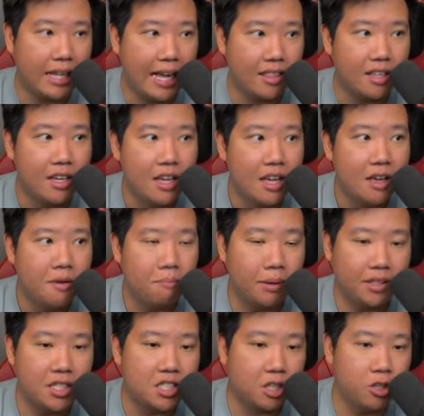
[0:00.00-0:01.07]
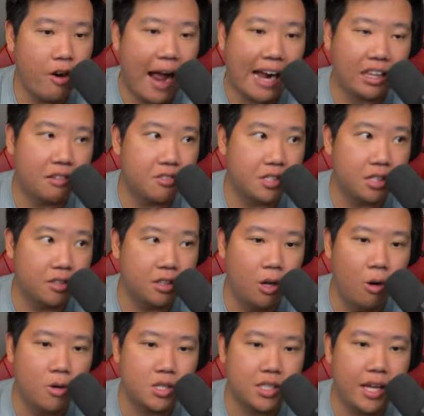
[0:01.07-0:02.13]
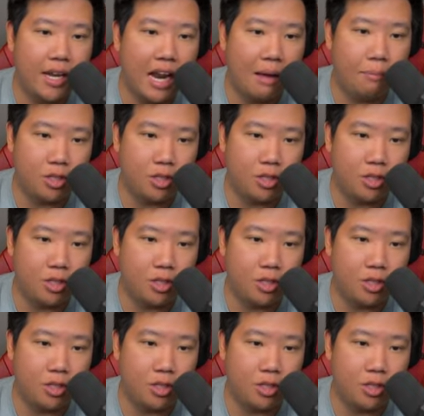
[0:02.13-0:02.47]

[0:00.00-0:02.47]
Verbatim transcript: that. But these are your active skill. Those cannot be